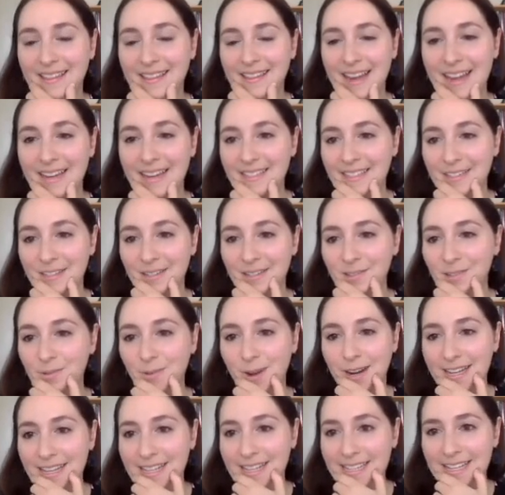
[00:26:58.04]
the
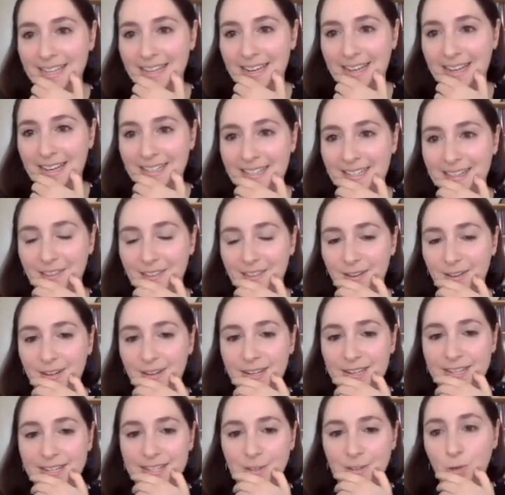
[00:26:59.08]
1920s and
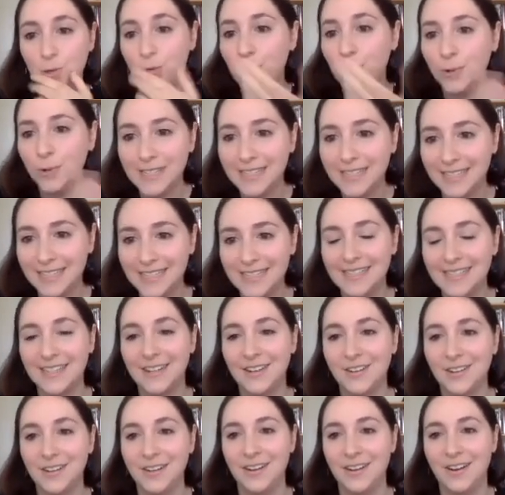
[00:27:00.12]
1930s? Who was
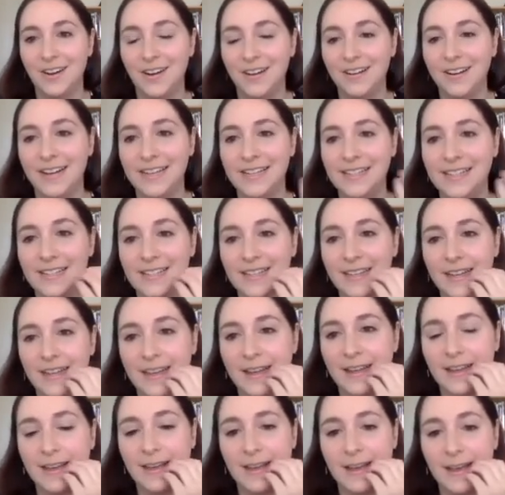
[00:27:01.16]
considered an artist?
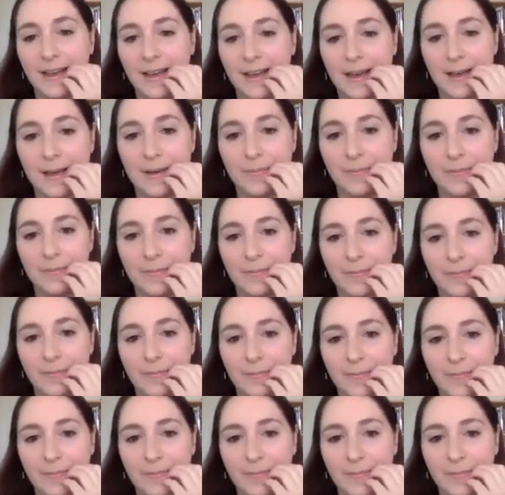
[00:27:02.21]
Um,